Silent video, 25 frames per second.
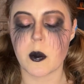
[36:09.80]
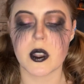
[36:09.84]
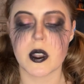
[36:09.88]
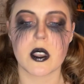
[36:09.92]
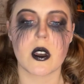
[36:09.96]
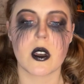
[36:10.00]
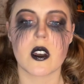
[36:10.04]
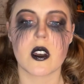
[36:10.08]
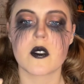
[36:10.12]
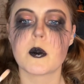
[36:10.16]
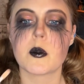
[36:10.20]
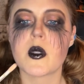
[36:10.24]

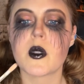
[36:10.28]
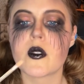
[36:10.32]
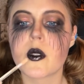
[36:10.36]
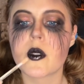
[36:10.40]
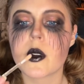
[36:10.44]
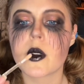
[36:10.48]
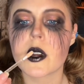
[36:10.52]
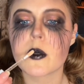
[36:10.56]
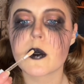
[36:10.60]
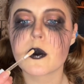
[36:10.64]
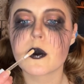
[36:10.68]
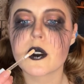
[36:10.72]
So I
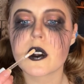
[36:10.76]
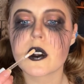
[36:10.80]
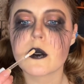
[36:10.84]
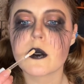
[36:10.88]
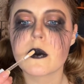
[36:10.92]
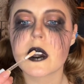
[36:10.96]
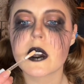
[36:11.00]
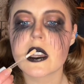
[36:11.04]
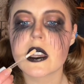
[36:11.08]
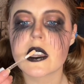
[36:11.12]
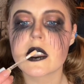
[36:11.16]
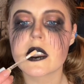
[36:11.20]
wipe it
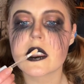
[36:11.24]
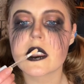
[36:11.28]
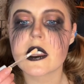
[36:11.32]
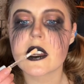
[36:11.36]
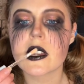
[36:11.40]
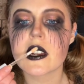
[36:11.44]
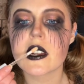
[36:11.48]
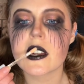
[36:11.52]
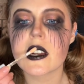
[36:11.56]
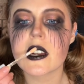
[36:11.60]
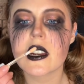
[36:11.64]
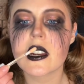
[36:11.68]
off
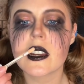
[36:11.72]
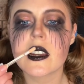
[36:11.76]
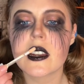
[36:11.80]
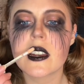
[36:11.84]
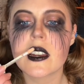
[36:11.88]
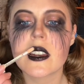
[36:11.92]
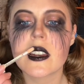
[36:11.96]
before I put it